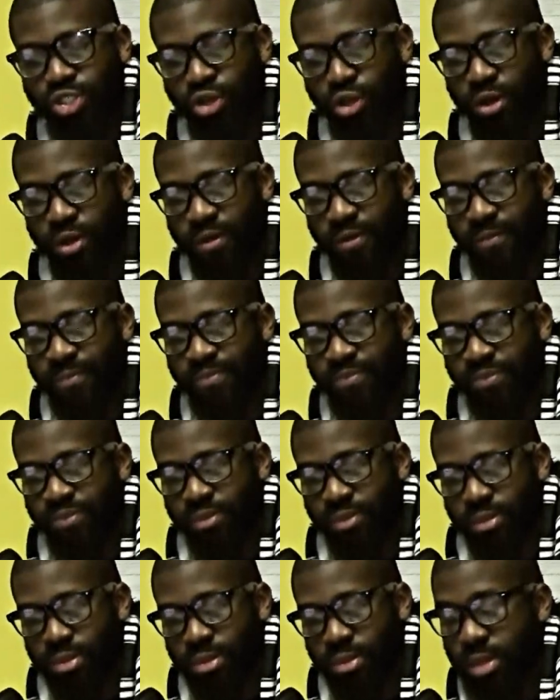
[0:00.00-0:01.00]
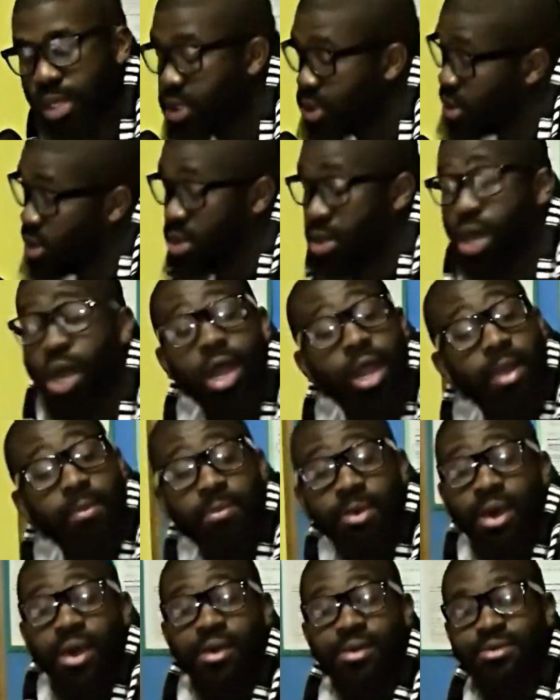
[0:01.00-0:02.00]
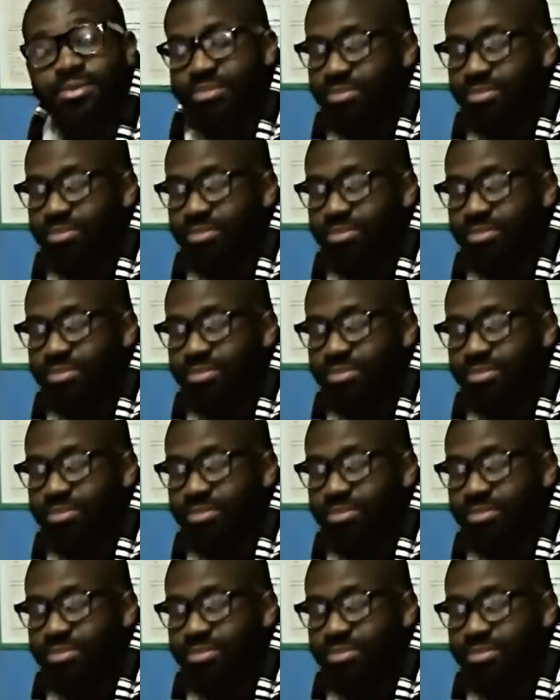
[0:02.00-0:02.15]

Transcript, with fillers: joint. So all right, bet.